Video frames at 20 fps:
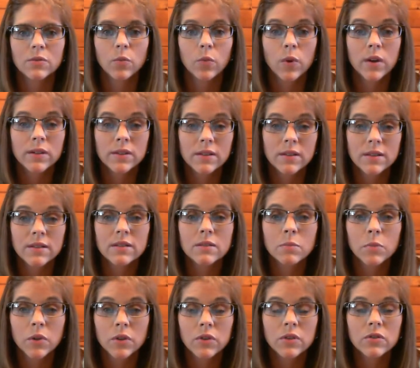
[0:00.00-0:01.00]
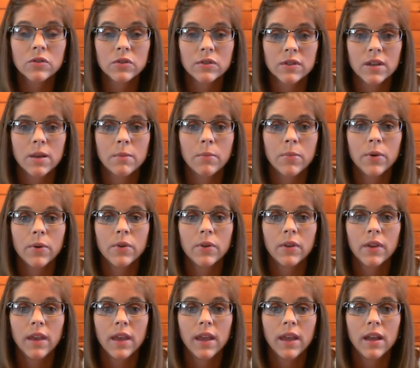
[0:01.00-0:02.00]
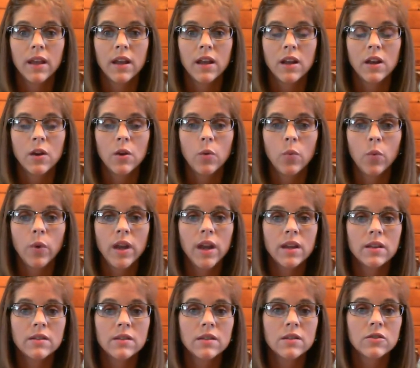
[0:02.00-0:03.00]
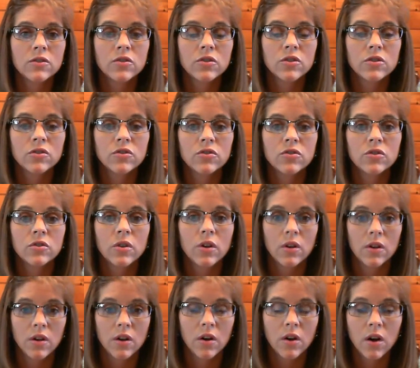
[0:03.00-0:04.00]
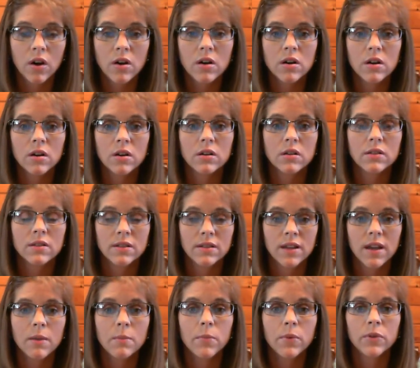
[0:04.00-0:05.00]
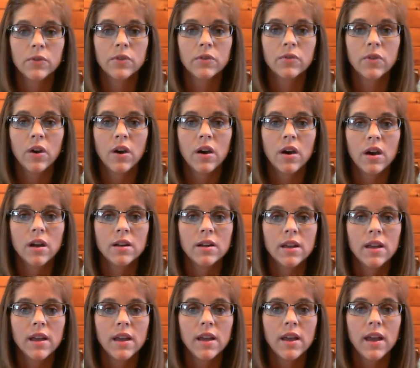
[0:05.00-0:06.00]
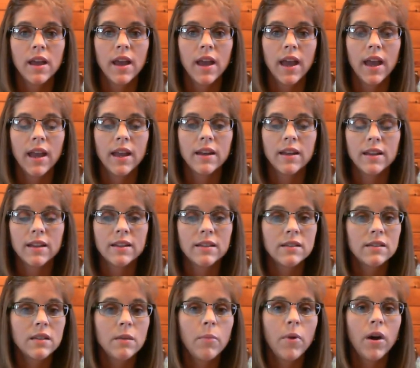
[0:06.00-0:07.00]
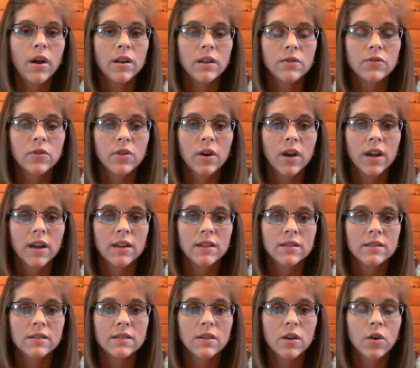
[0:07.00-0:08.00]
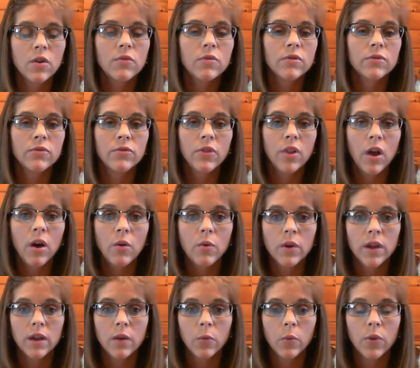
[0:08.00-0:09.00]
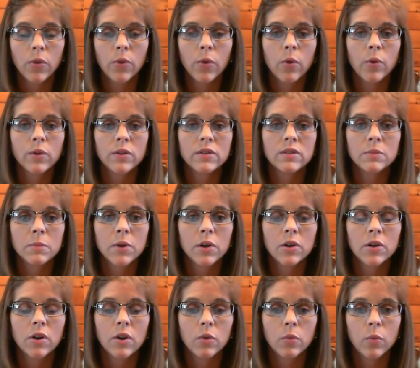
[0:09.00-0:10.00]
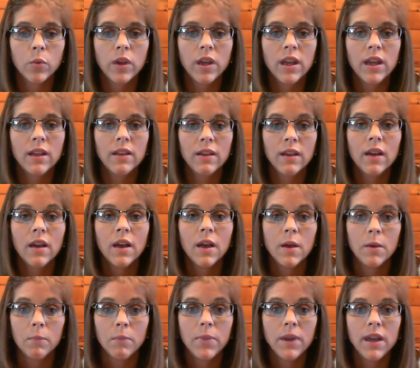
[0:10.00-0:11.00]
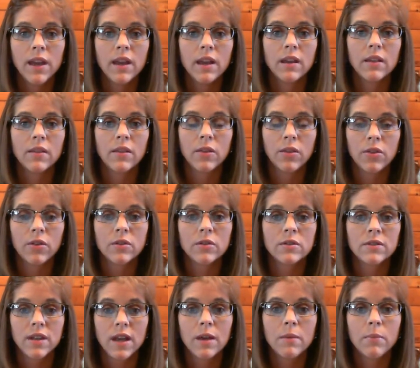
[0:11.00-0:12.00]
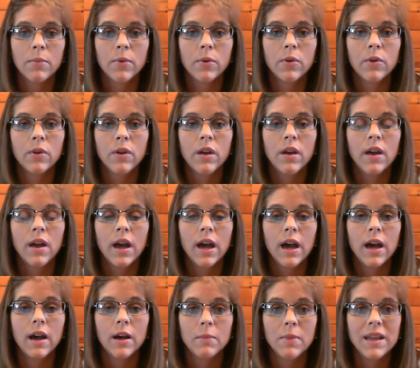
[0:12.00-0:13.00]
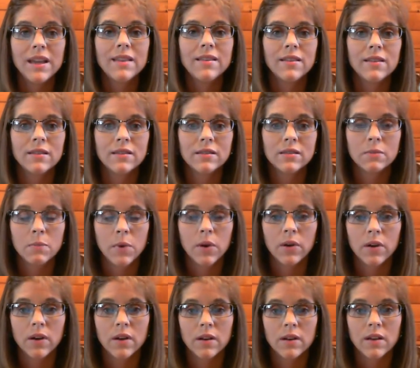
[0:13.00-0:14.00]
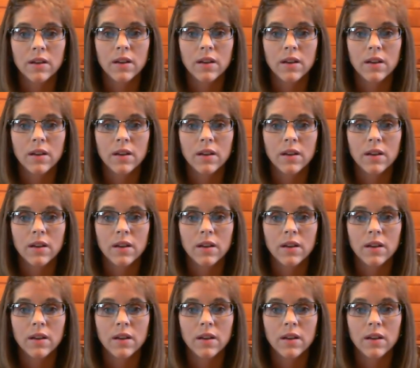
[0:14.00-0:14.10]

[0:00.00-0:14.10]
where's the spiritual temple? You know, we as the church are the temples of God. And is the body of Christ overflowing with the Holy Spirit? Are we being the third temple in the Spirit